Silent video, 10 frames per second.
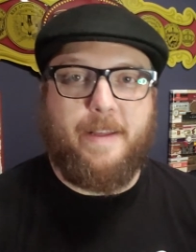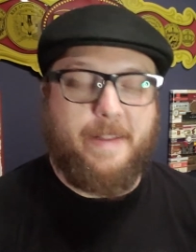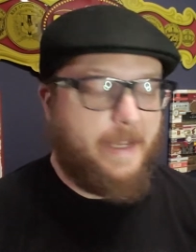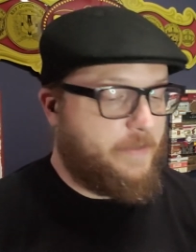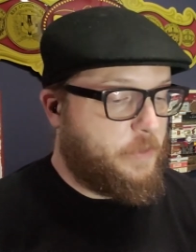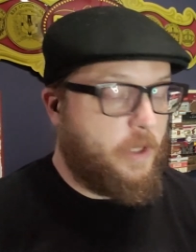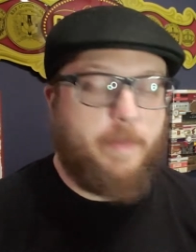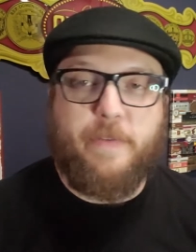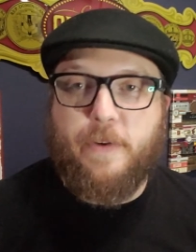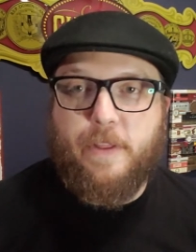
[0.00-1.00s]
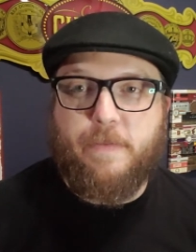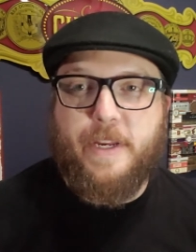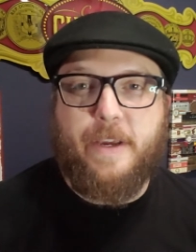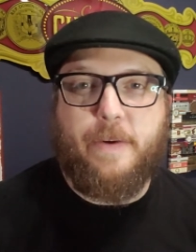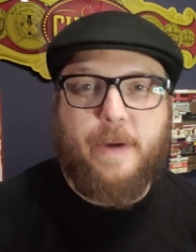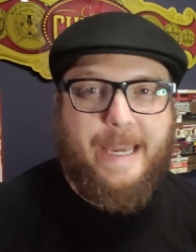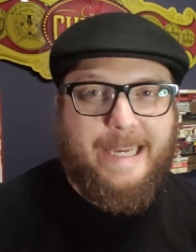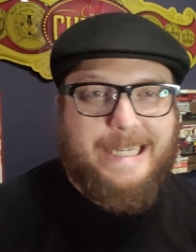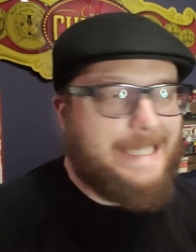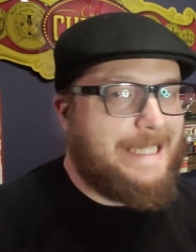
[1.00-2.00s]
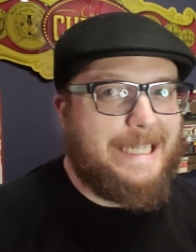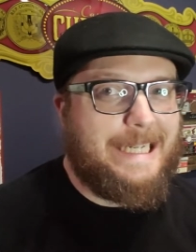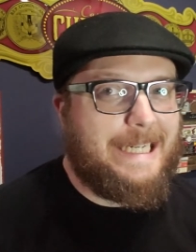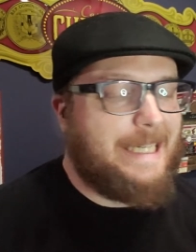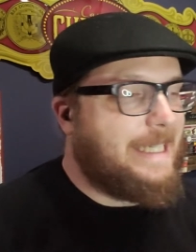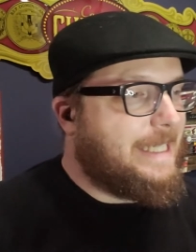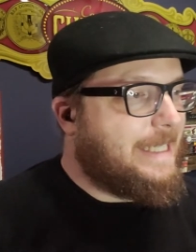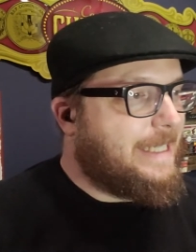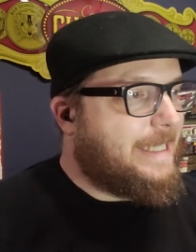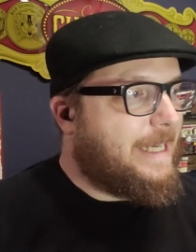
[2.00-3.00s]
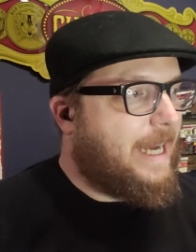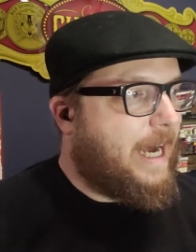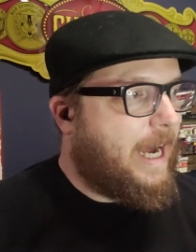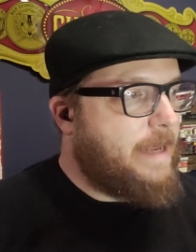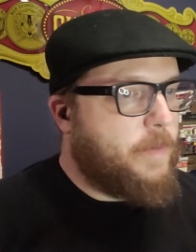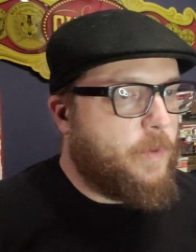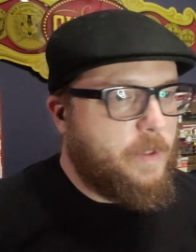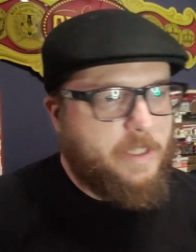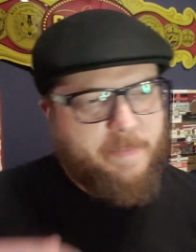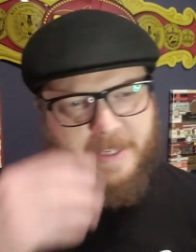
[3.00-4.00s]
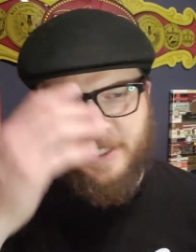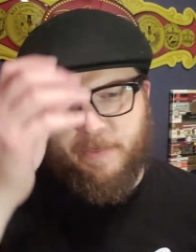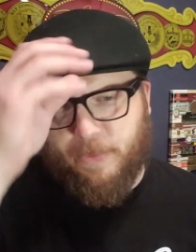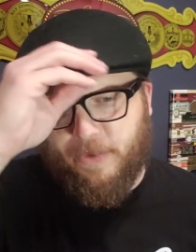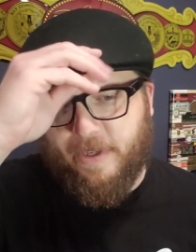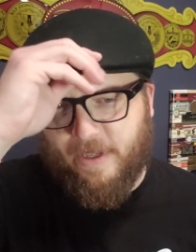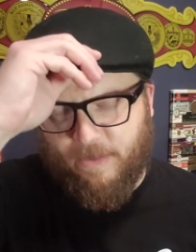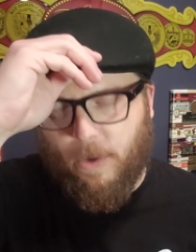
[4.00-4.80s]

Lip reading: Thanks for joining me for another video, and I'm going to be exploring.